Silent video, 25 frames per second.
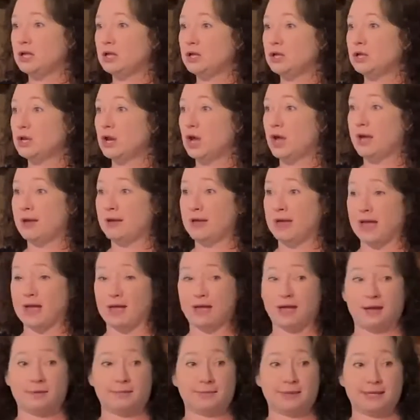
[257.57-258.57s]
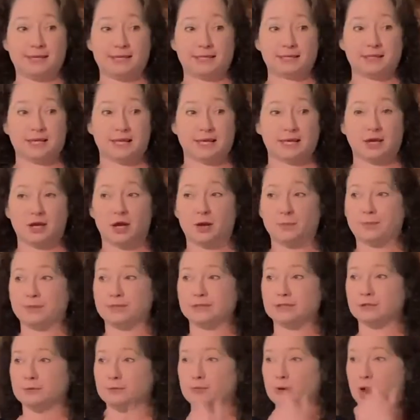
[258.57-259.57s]
You know, I mean, like up
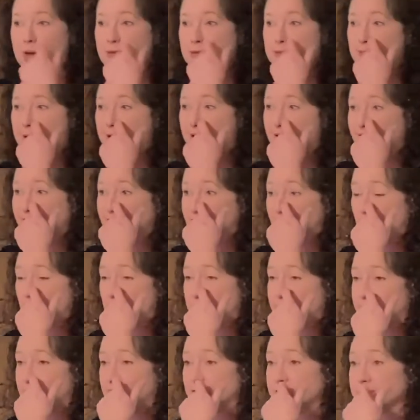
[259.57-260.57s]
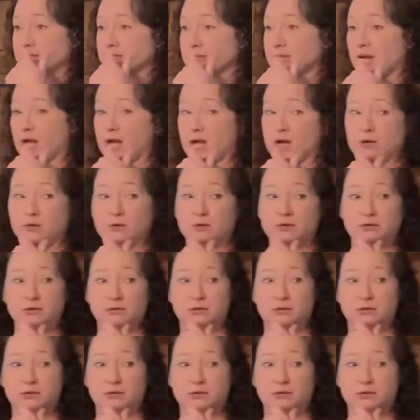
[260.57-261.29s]
until probably about 4 years ago,